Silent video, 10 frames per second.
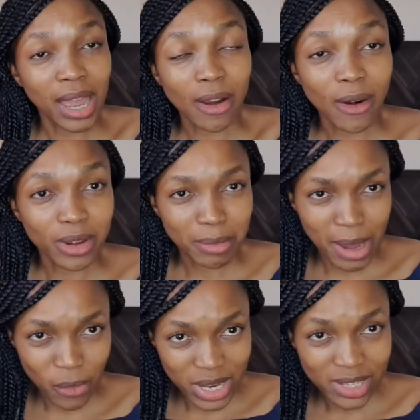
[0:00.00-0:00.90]
around my
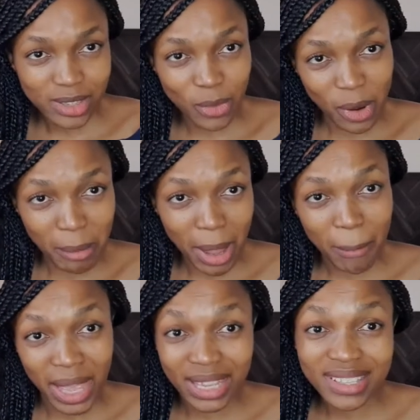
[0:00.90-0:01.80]
waist where my
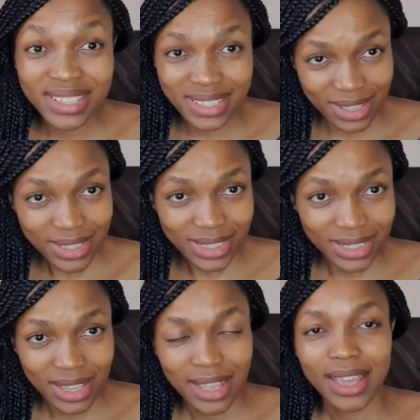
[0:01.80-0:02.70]
back sits.
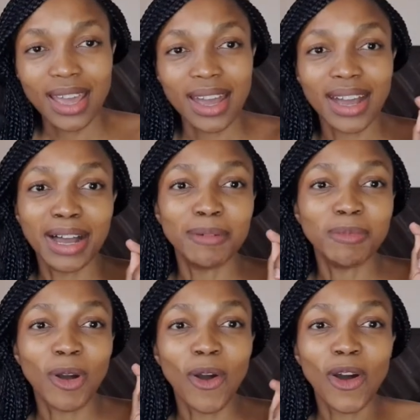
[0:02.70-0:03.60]

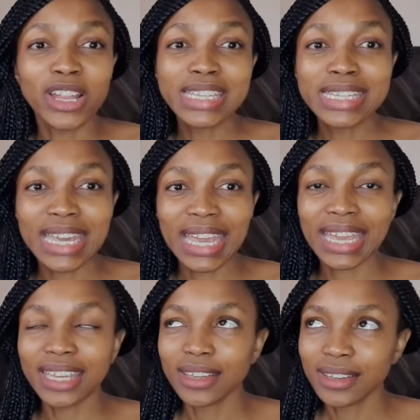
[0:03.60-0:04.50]
On
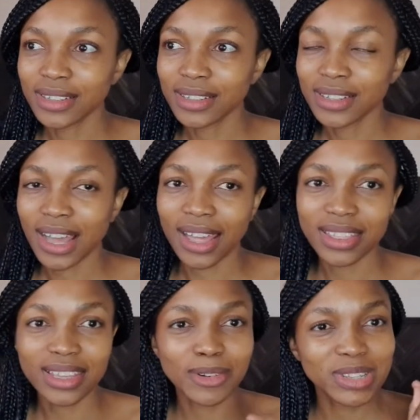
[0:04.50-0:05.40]
day, I
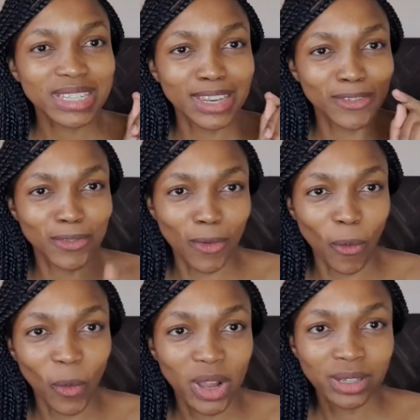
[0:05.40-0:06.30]
think it was day
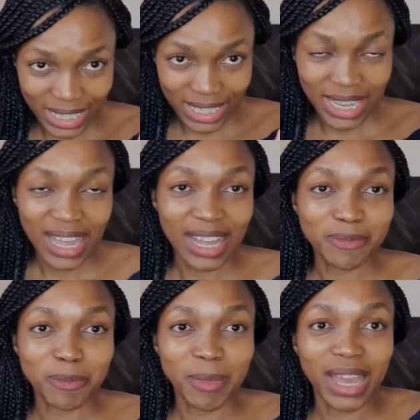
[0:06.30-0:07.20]
4,
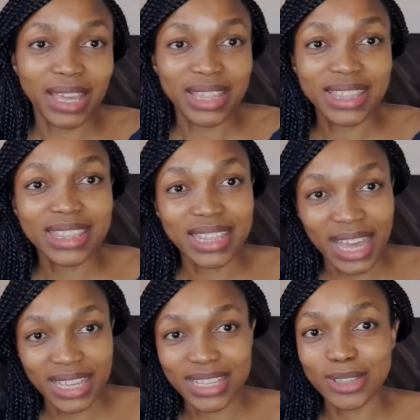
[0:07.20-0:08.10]
my
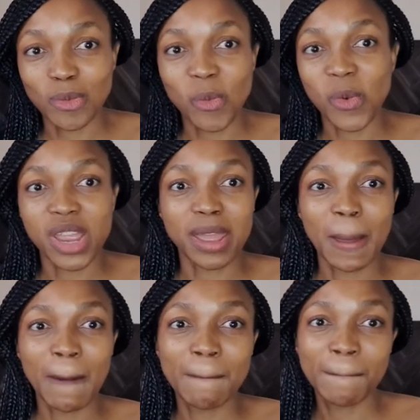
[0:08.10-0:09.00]
thighs were
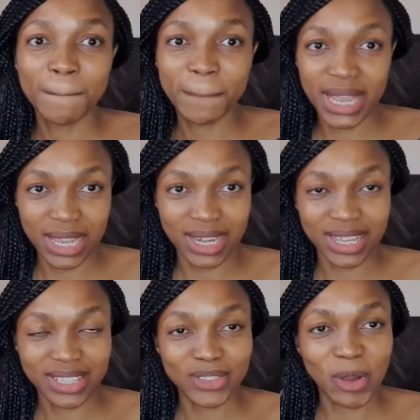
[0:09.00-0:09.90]

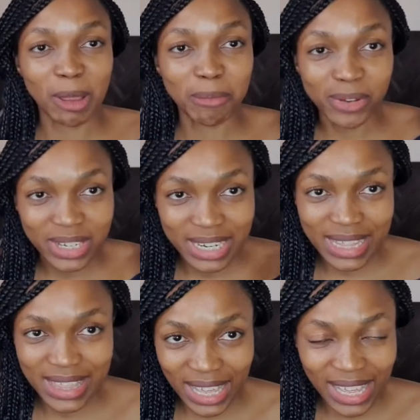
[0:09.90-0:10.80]
paining, so I put
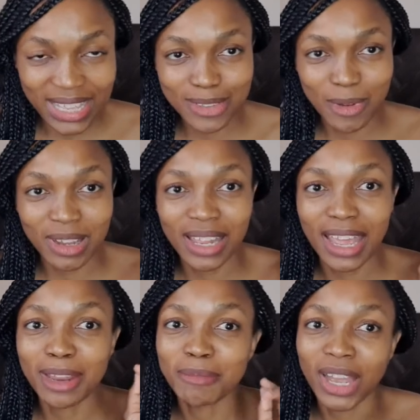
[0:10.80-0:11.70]
there as well,
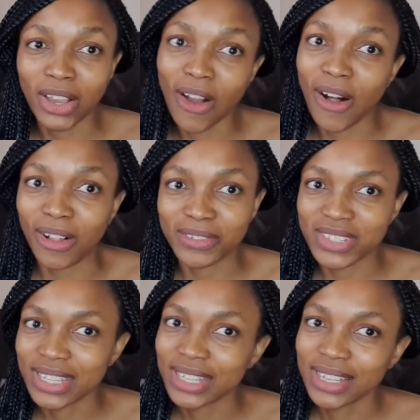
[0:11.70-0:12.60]
and my
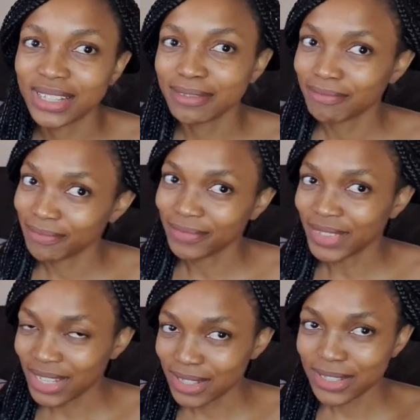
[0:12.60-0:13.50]
calves.
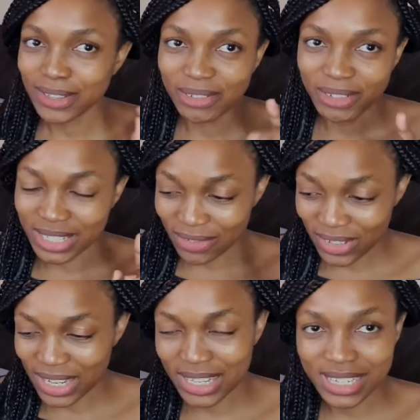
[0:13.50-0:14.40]
So
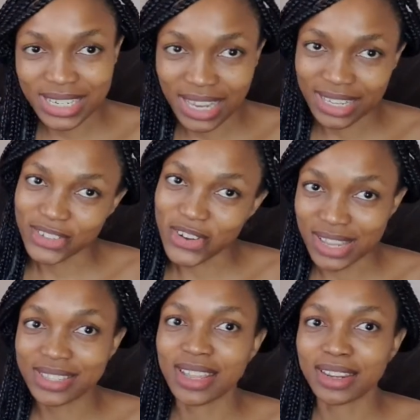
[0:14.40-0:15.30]
definitely take
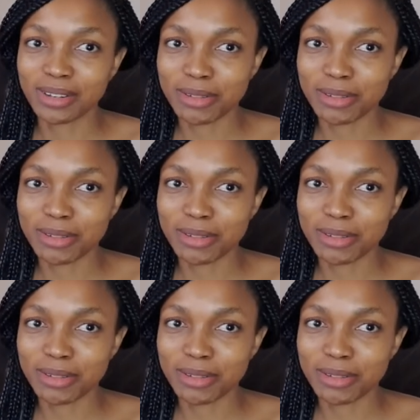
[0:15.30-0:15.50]
transect